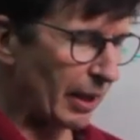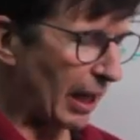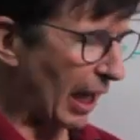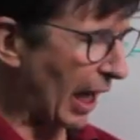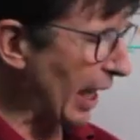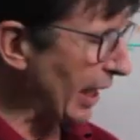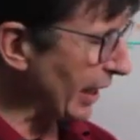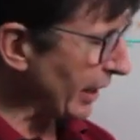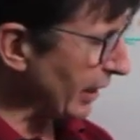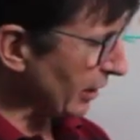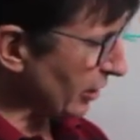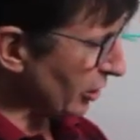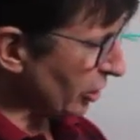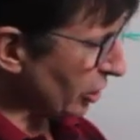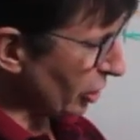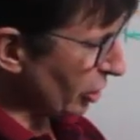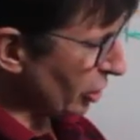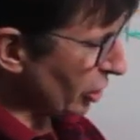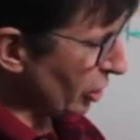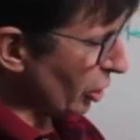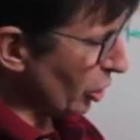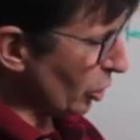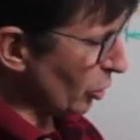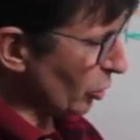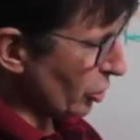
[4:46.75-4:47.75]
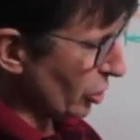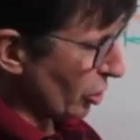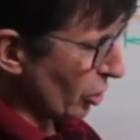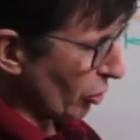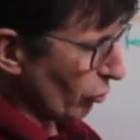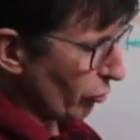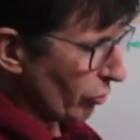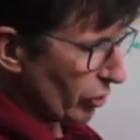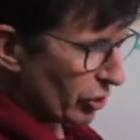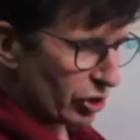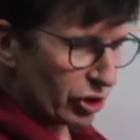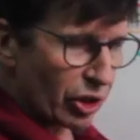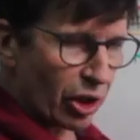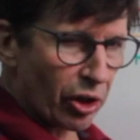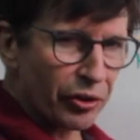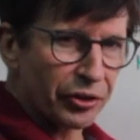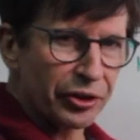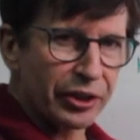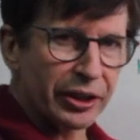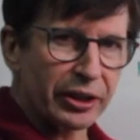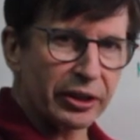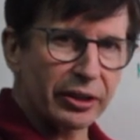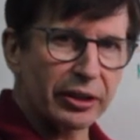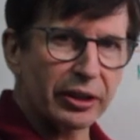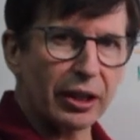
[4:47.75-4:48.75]
I can just use the
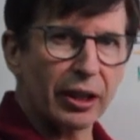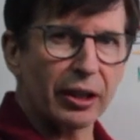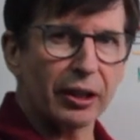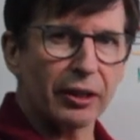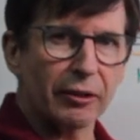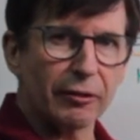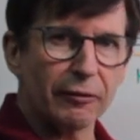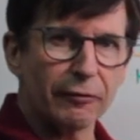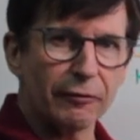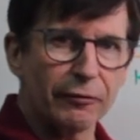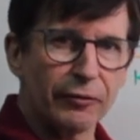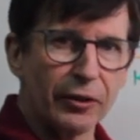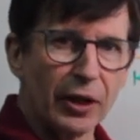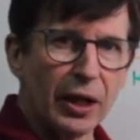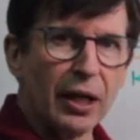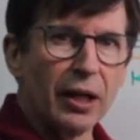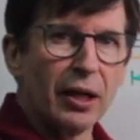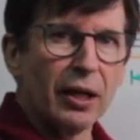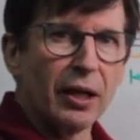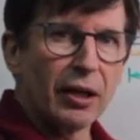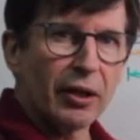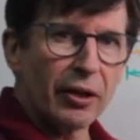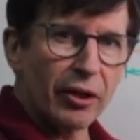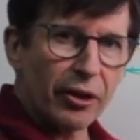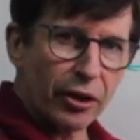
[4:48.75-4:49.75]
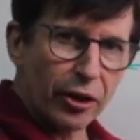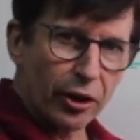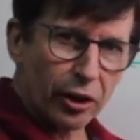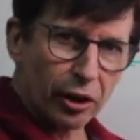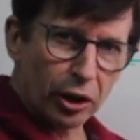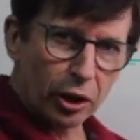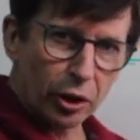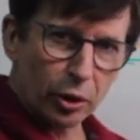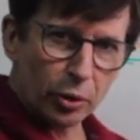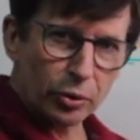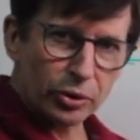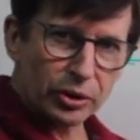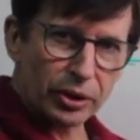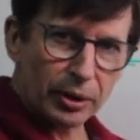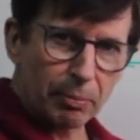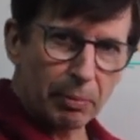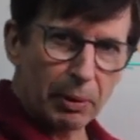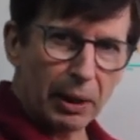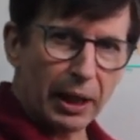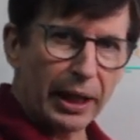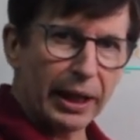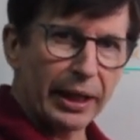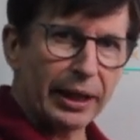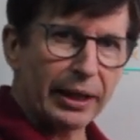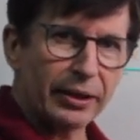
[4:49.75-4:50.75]
resultant of the loads
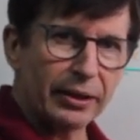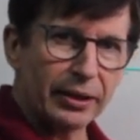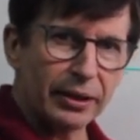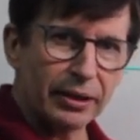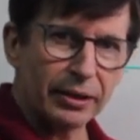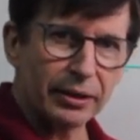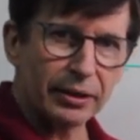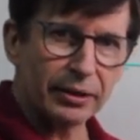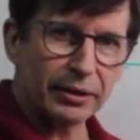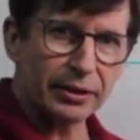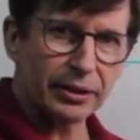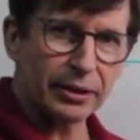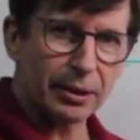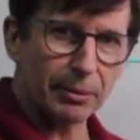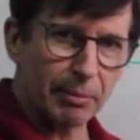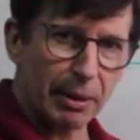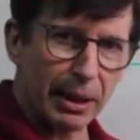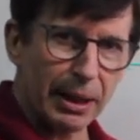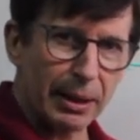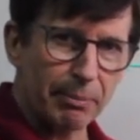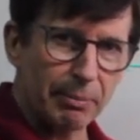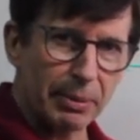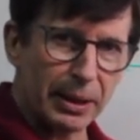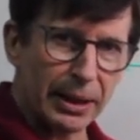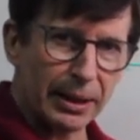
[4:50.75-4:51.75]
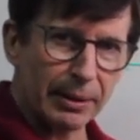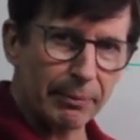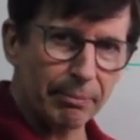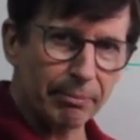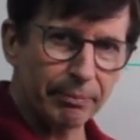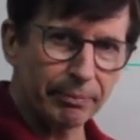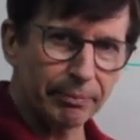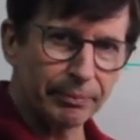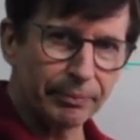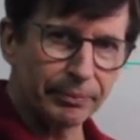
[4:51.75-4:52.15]
applied to my beam.